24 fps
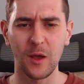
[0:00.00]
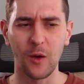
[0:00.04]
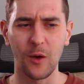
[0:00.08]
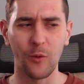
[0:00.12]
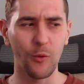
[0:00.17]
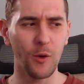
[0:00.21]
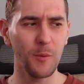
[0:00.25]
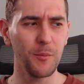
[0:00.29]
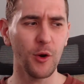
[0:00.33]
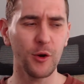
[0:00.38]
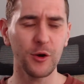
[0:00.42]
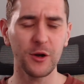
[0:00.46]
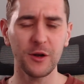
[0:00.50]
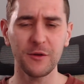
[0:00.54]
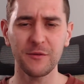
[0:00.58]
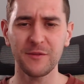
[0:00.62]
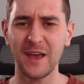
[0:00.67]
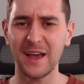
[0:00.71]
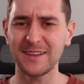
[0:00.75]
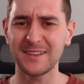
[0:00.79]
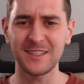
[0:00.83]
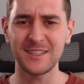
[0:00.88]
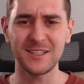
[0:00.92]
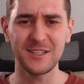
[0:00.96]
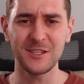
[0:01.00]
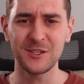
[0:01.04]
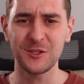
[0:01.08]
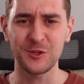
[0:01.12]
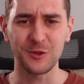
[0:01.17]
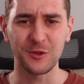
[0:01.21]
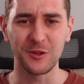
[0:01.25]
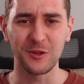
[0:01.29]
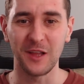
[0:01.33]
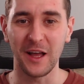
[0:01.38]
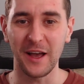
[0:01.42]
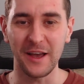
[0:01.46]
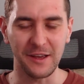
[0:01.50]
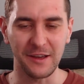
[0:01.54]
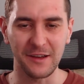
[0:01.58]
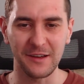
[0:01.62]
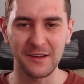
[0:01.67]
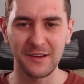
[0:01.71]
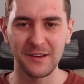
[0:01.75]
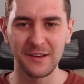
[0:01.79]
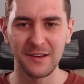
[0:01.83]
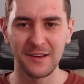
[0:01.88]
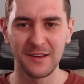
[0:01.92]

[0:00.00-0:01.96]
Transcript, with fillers: What part of that didn't you like?